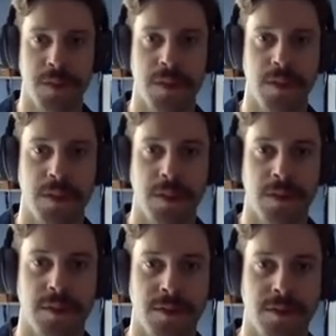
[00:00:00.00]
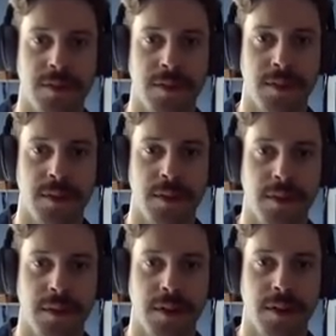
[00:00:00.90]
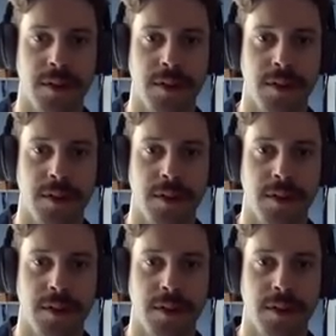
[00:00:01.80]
This person isn't speaking.